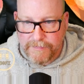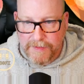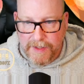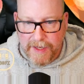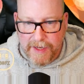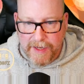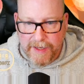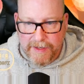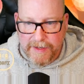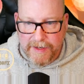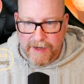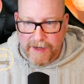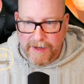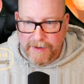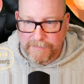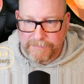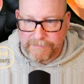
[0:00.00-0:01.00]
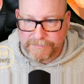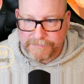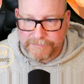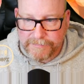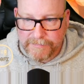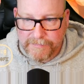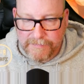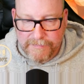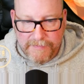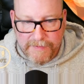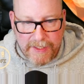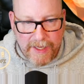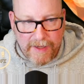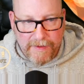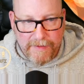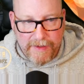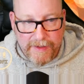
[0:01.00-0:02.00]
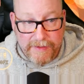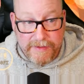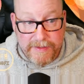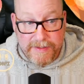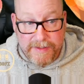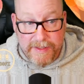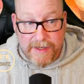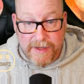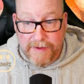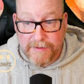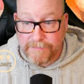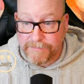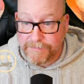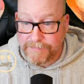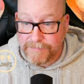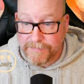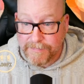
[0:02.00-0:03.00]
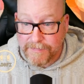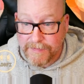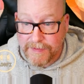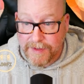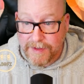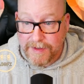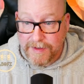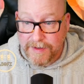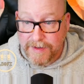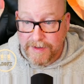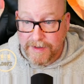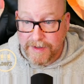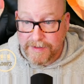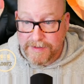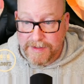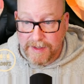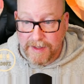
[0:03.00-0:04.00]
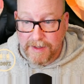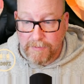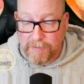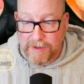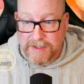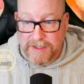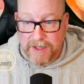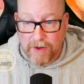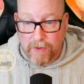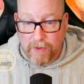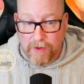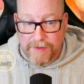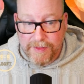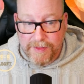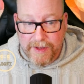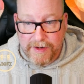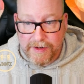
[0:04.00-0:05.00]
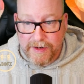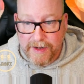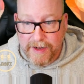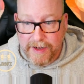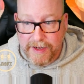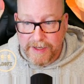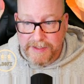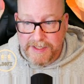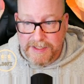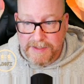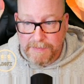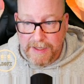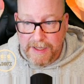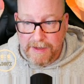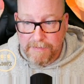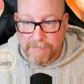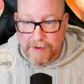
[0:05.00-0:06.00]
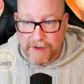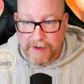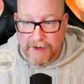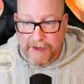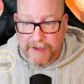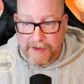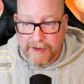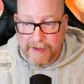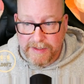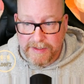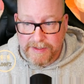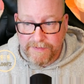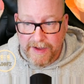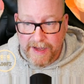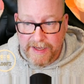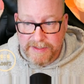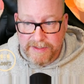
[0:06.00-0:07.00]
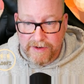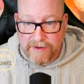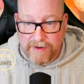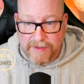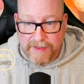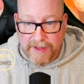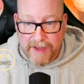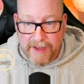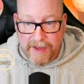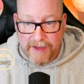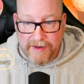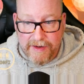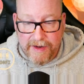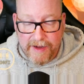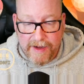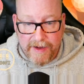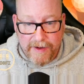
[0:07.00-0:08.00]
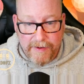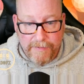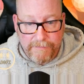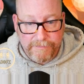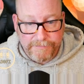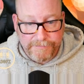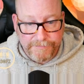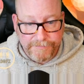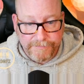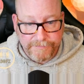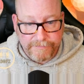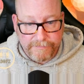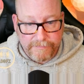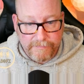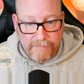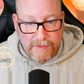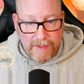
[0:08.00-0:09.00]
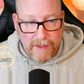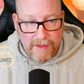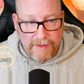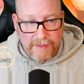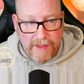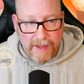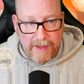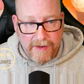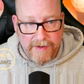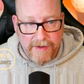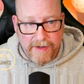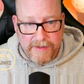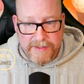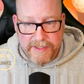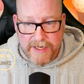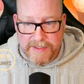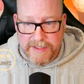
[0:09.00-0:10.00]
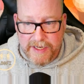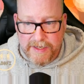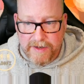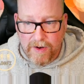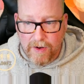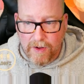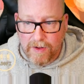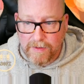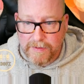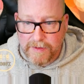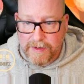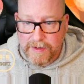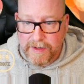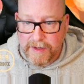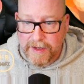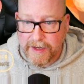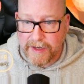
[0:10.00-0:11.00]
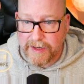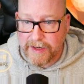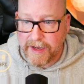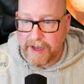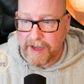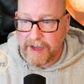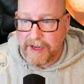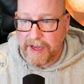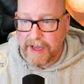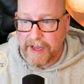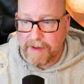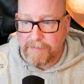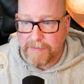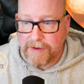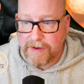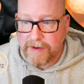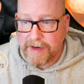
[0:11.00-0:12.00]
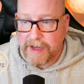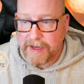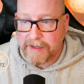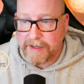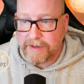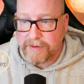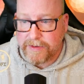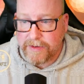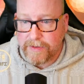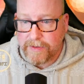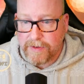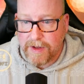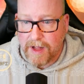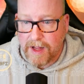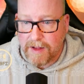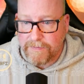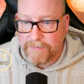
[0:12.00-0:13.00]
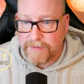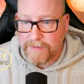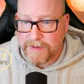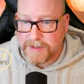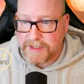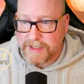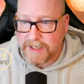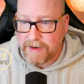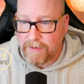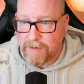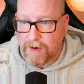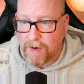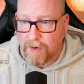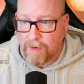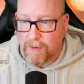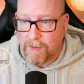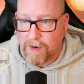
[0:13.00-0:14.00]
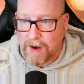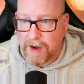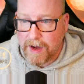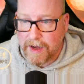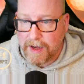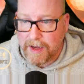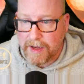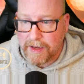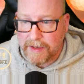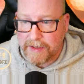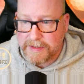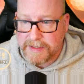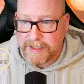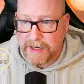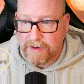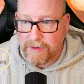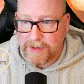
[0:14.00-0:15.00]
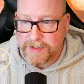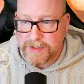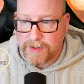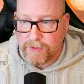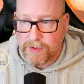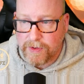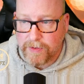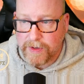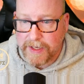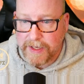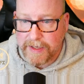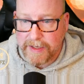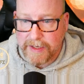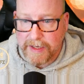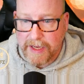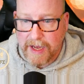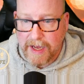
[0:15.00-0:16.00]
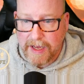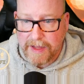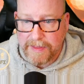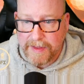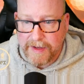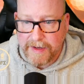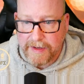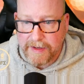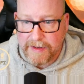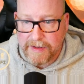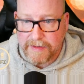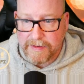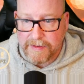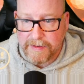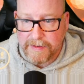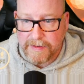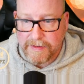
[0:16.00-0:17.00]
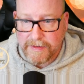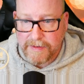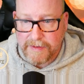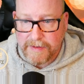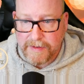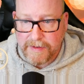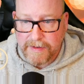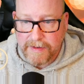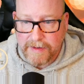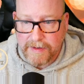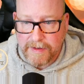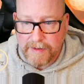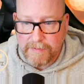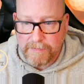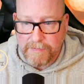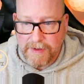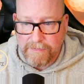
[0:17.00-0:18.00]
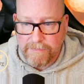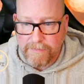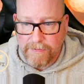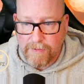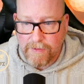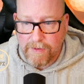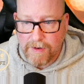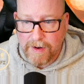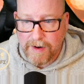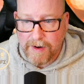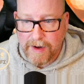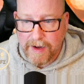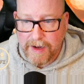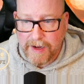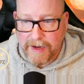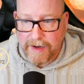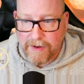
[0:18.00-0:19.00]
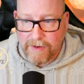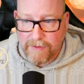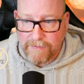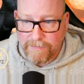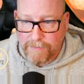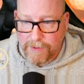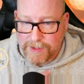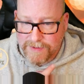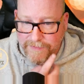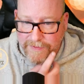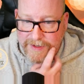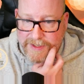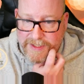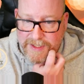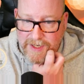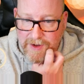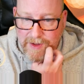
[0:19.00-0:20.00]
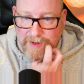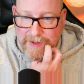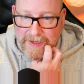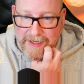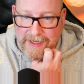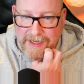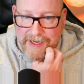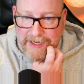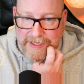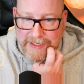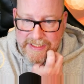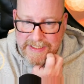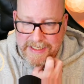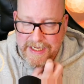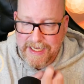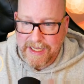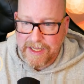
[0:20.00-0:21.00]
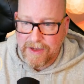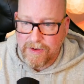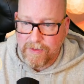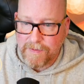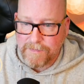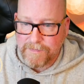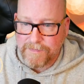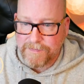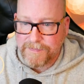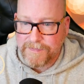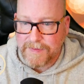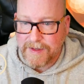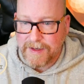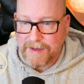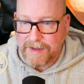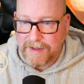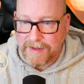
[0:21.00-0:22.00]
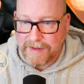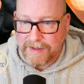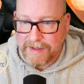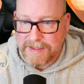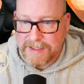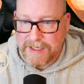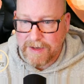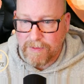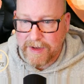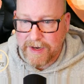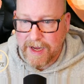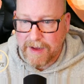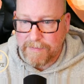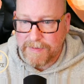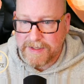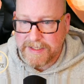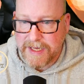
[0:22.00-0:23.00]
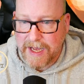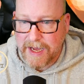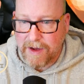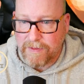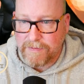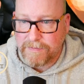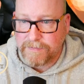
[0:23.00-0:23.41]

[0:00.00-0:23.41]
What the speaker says: And yeah, it's a little bit slower than SSB, but it is faster than JS8 call. And I am connected to Golf 0 Sierra Zulu India, I think, before I was finished calling CQ. Let's see what happens now.